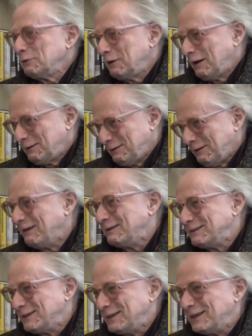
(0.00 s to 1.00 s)
that,
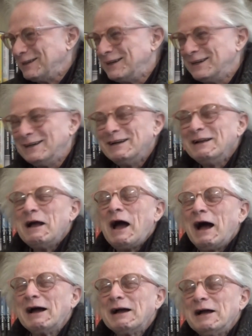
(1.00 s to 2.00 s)

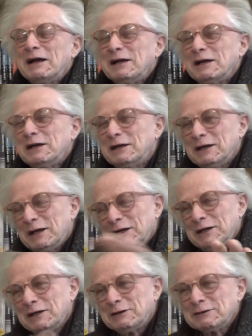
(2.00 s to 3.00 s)
Okay.
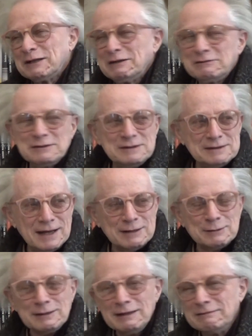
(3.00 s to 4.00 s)
He could live with it, I
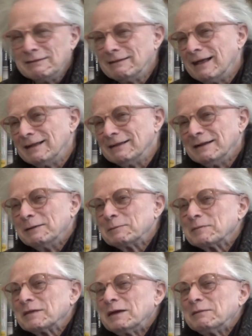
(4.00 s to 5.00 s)
could live with that.
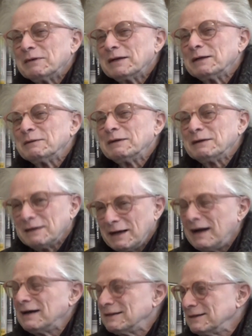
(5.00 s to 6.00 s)
But anyway, I
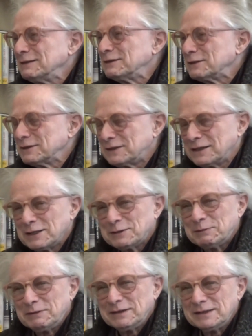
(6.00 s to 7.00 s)
had an interesting
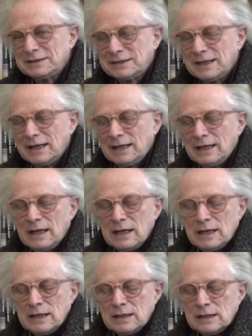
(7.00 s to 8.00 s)
experience there.
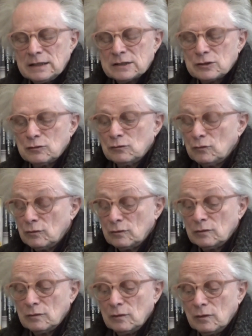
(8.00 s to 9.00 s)
So
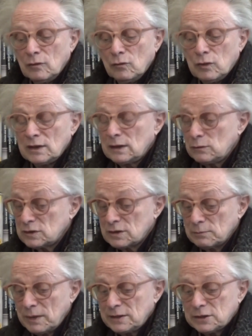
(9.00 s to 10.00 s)
what I was
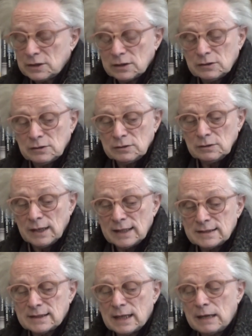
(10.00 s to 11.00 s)
mentioning to you
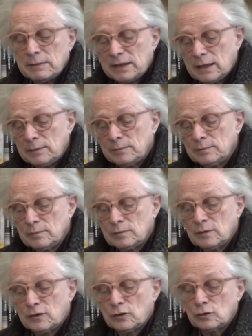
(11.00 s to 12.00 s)
last time, and I
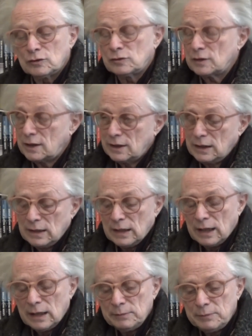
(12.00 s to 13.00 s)
thought
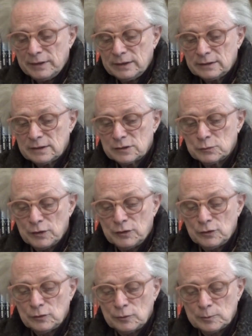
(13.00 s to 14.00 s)
I'd bring this
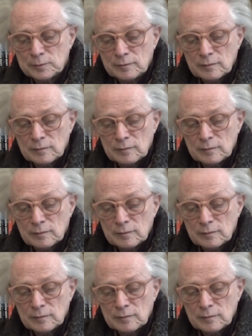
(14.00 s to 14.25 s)
with you,